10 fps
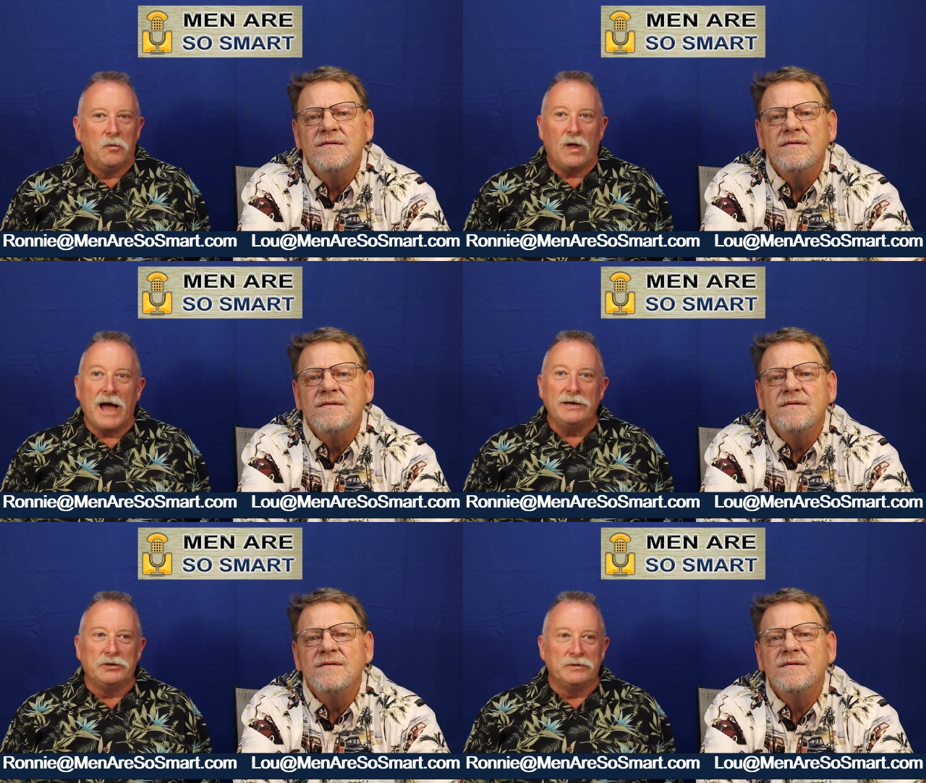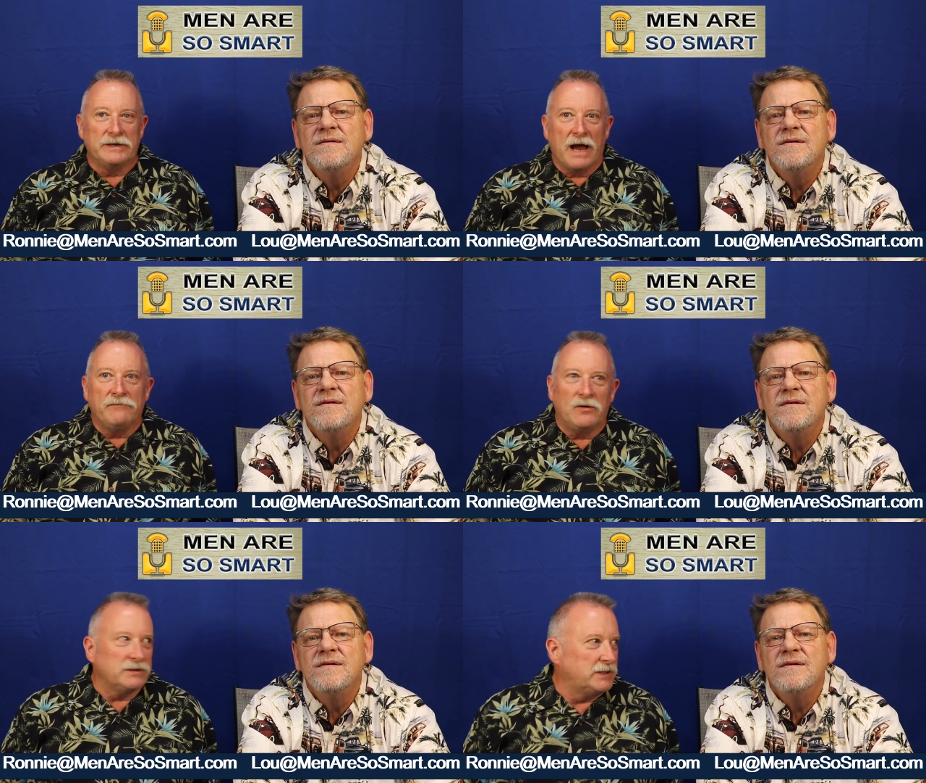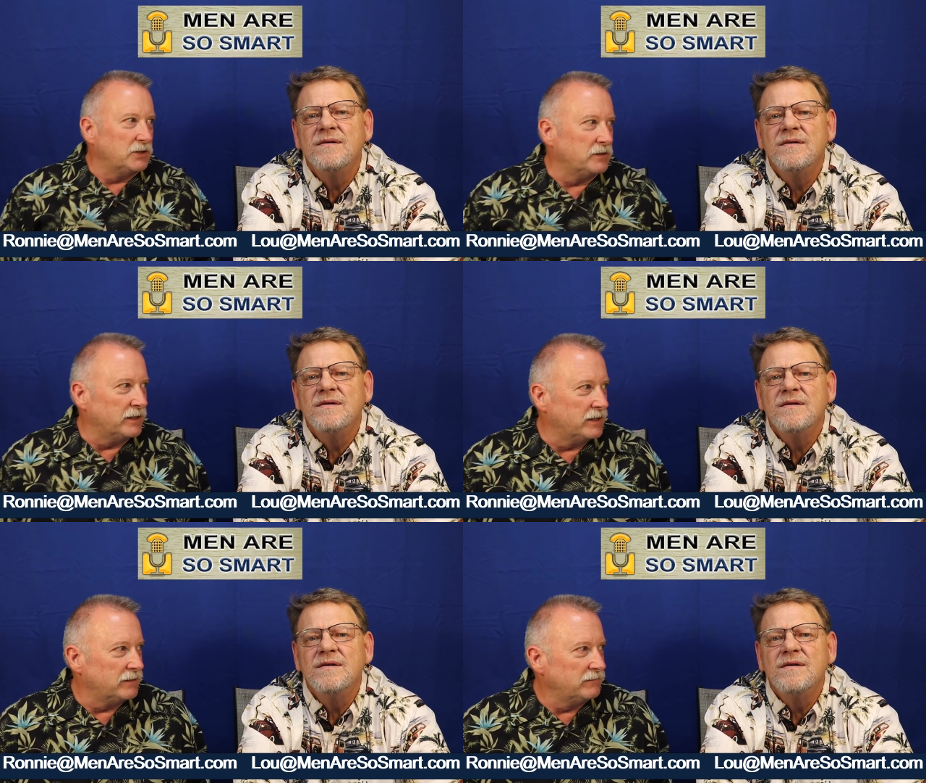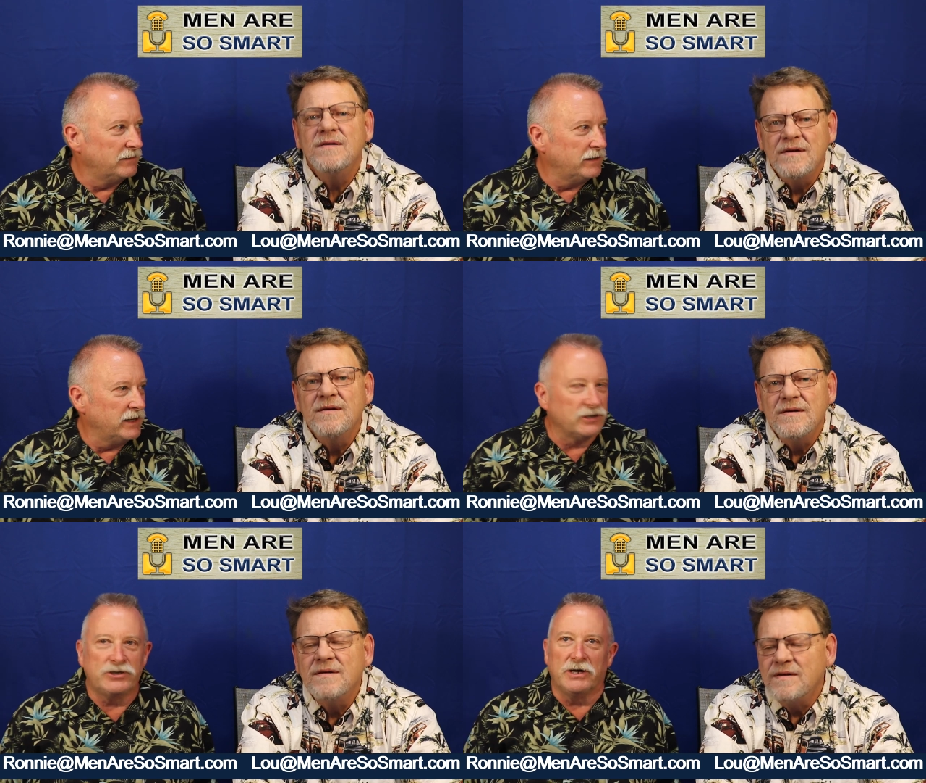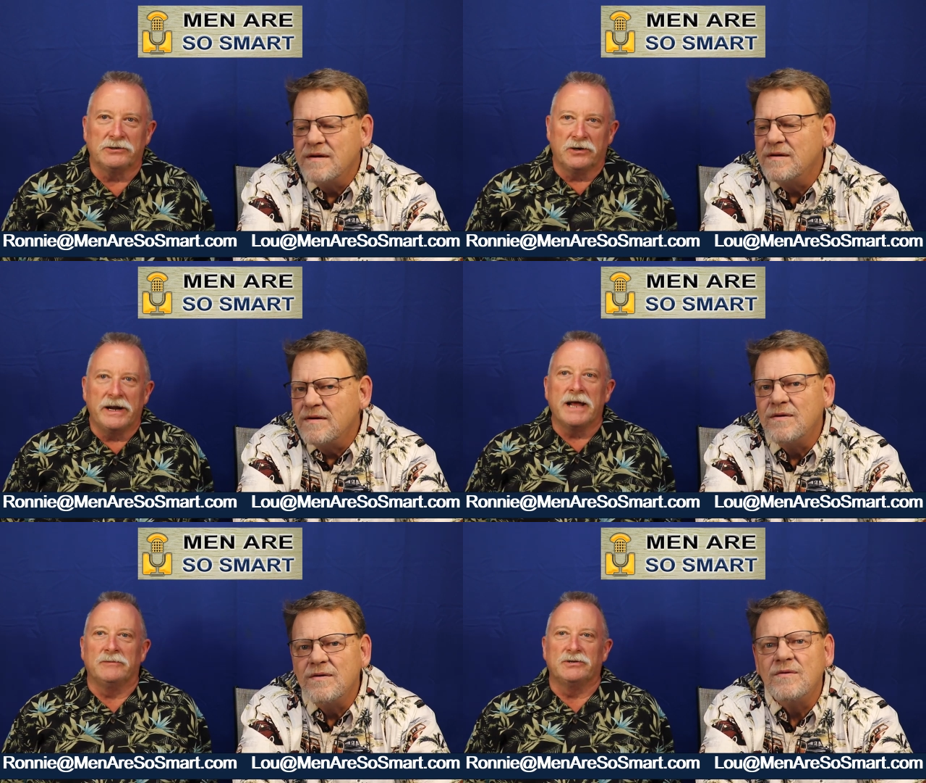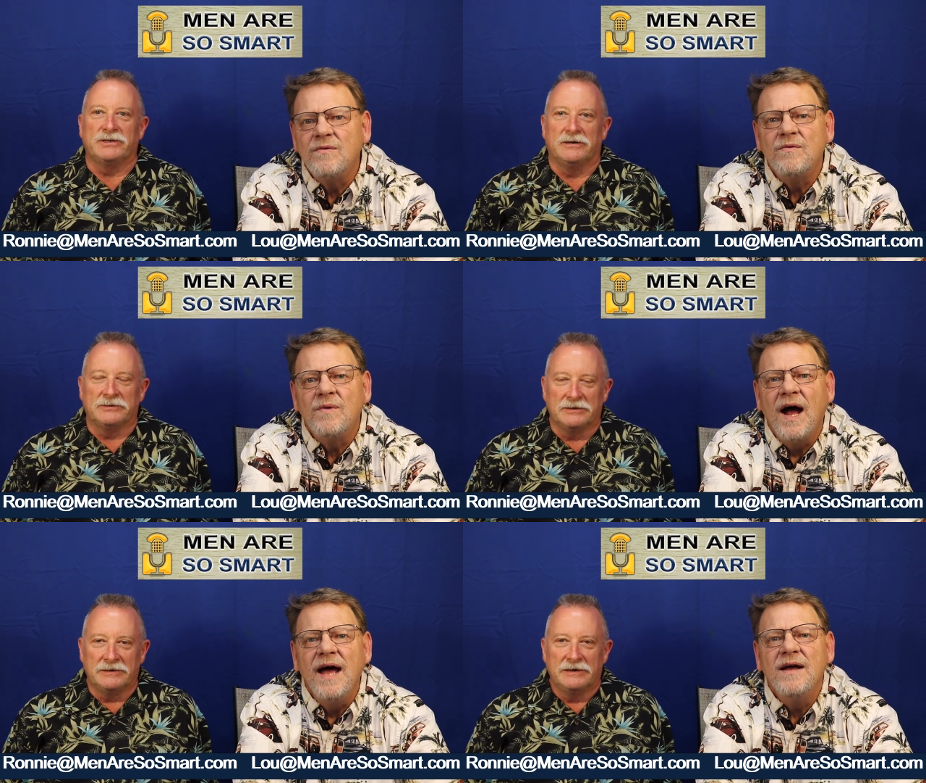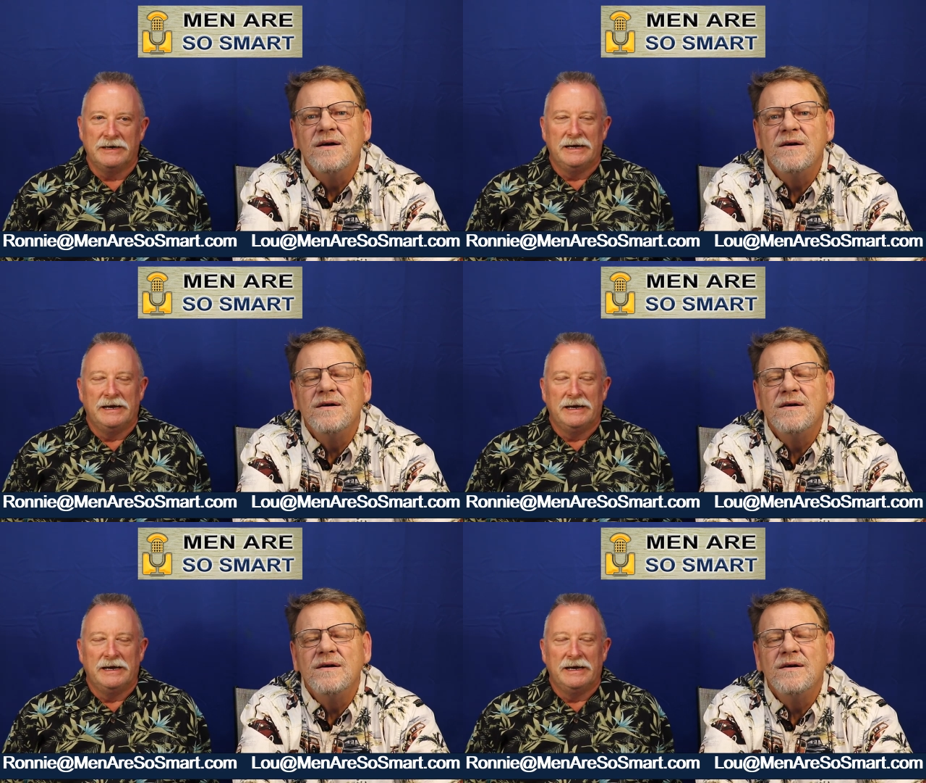Speaker 1: Well, I do it. I volunteer at a at a shelter, an animal shelter. Right.